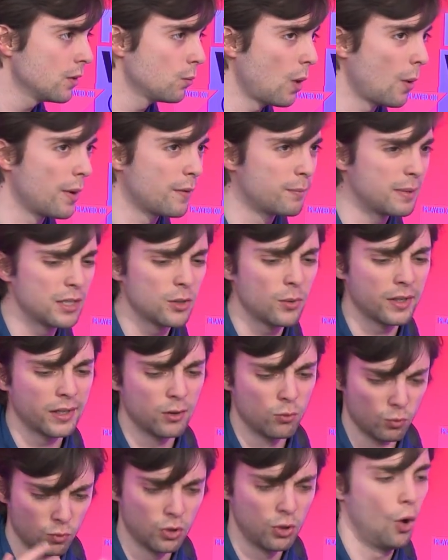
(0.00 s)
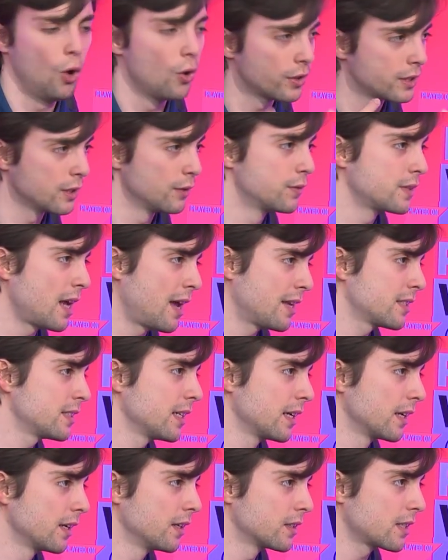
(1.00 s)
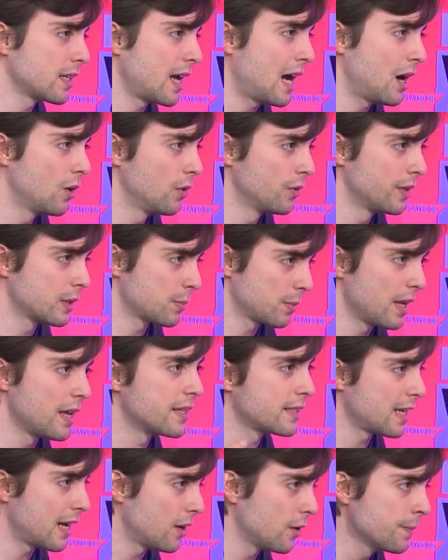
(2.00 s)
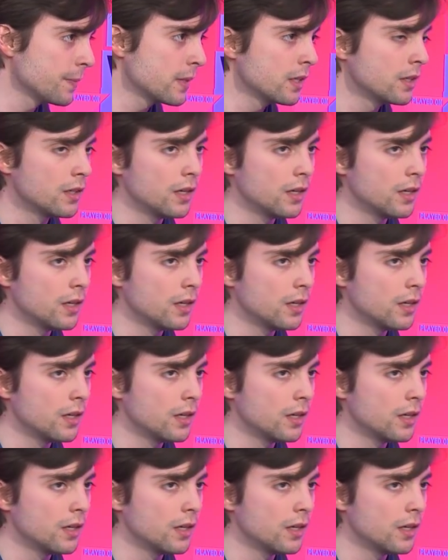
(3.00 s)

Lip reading: where we've been doing a lot of testing as to how this plays out,